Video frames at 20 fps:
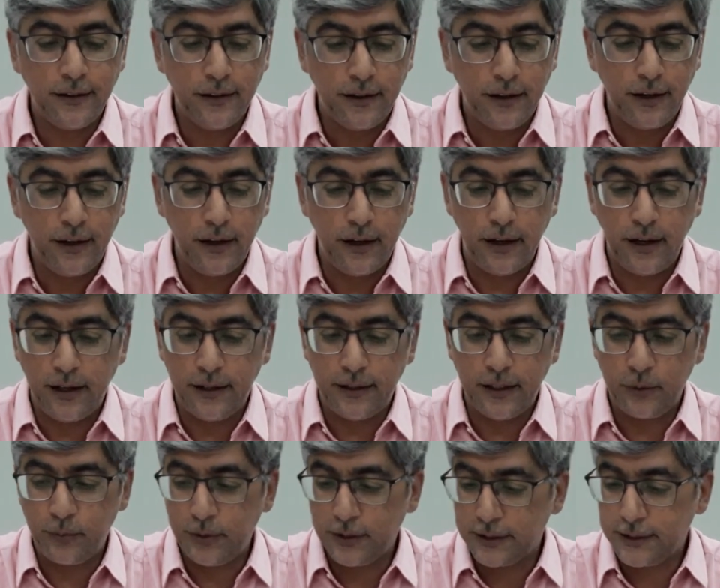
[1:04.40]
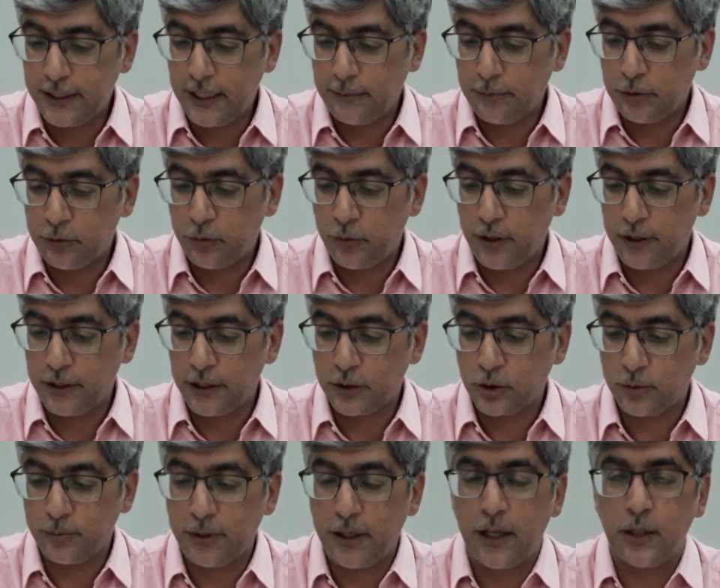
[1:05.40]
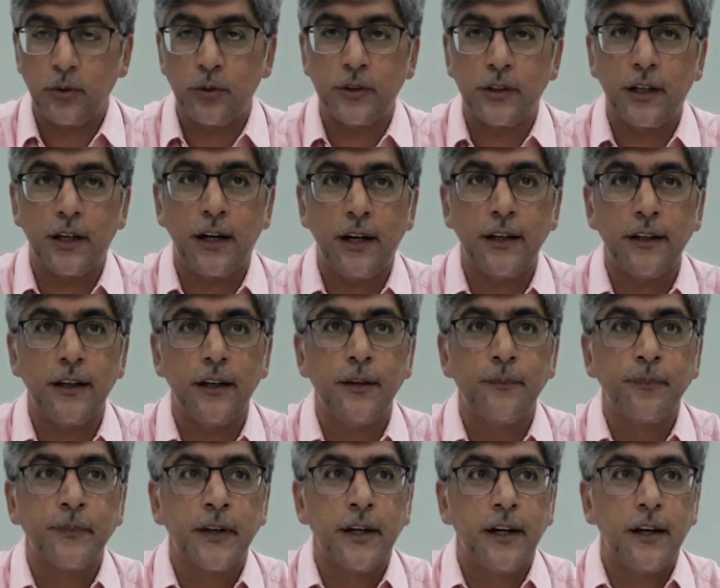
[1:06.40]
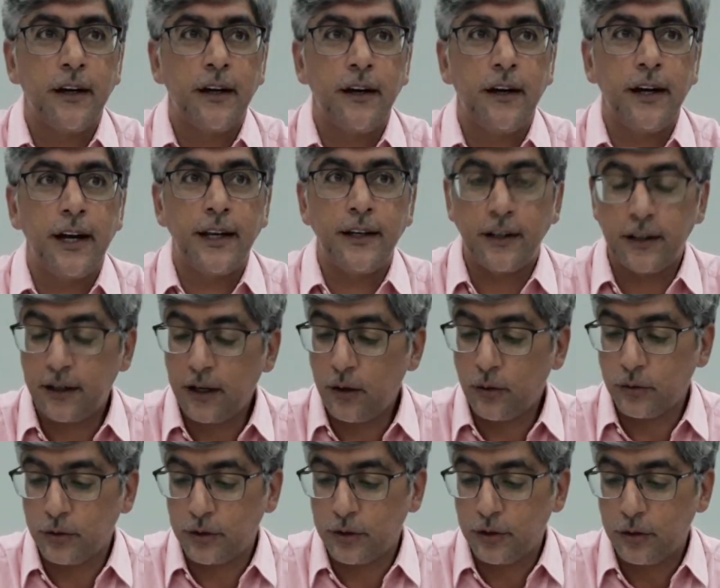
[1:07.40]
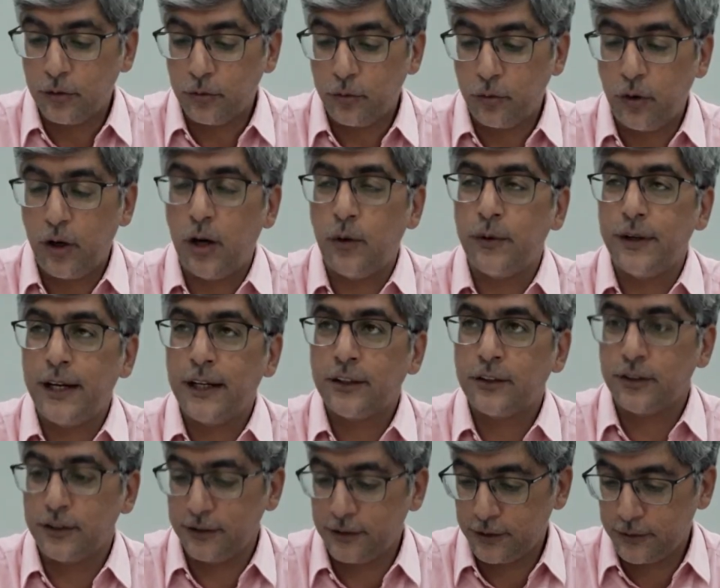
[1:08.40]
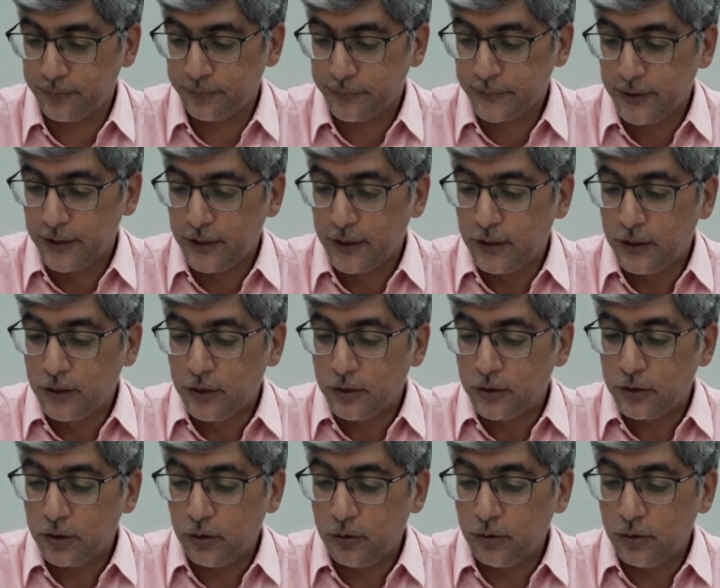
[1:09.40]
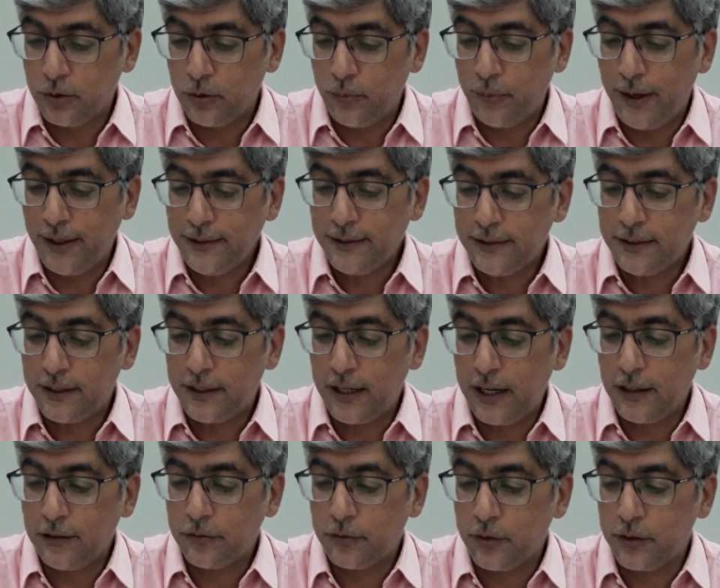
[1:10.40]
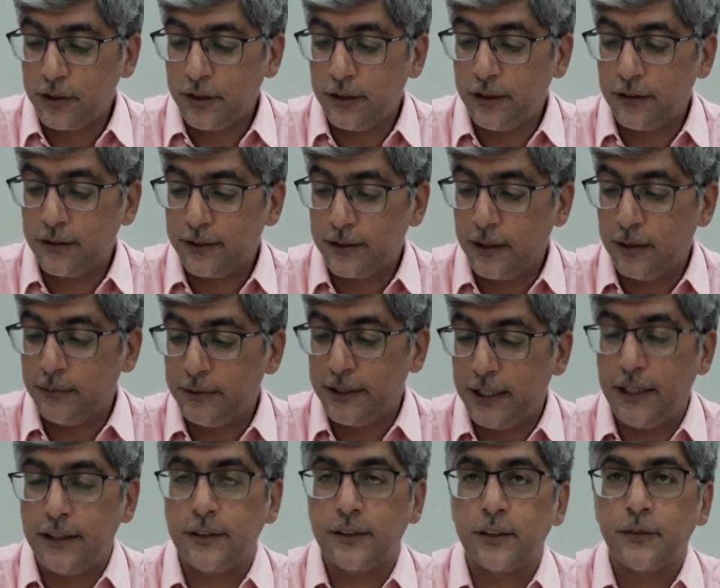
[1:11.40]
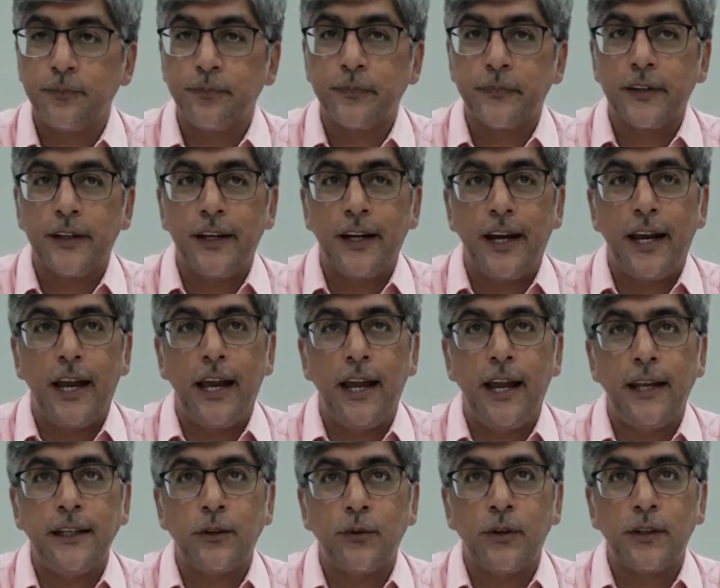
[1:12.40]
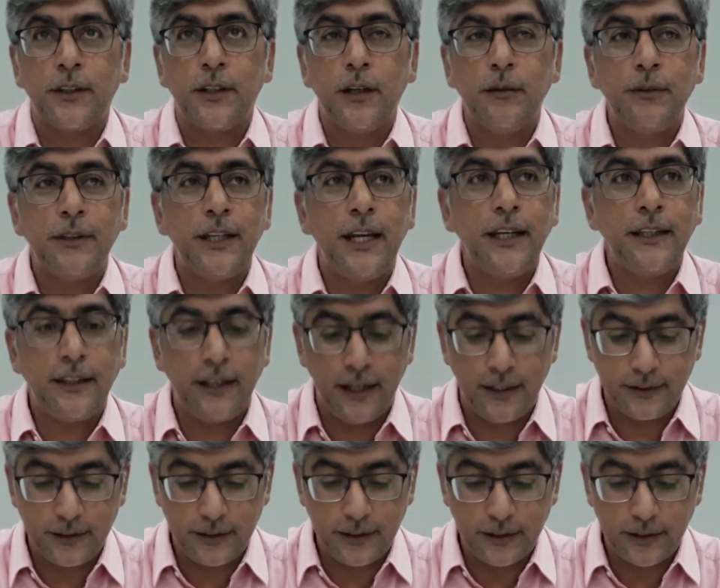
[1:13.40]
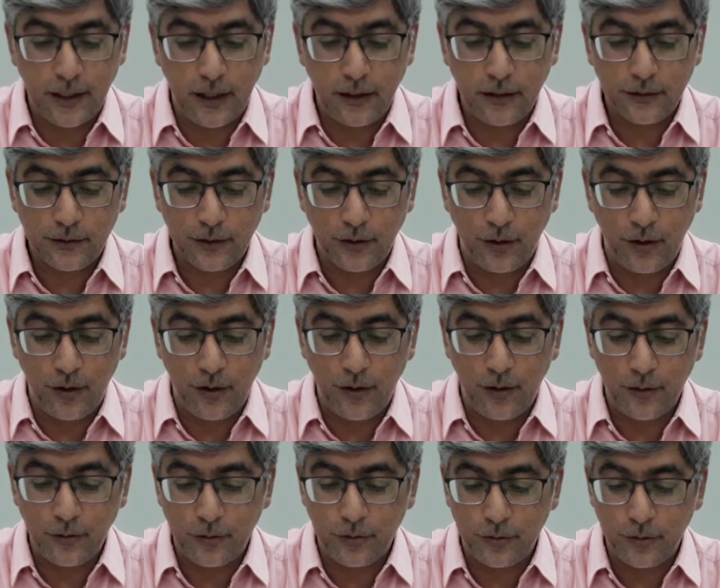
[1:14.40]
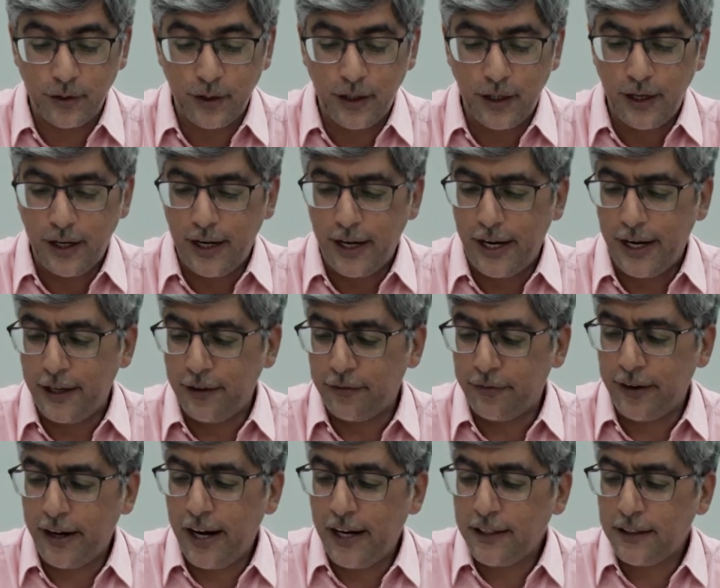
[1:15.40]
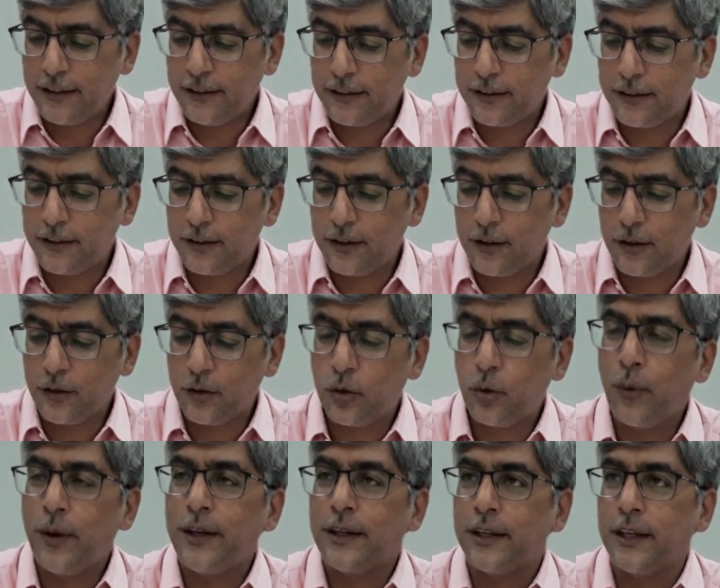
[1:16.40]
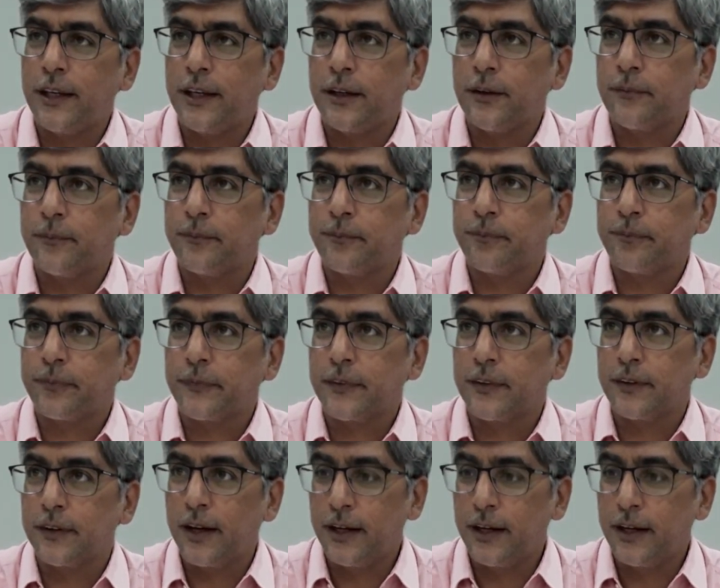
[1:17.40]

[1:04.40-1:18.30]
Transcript: and that we'll stand before Allah subhanahu wa ta'ala and account for our actions. So once the life on earth terminates, and it will terminate as a result of a violent quaking, right?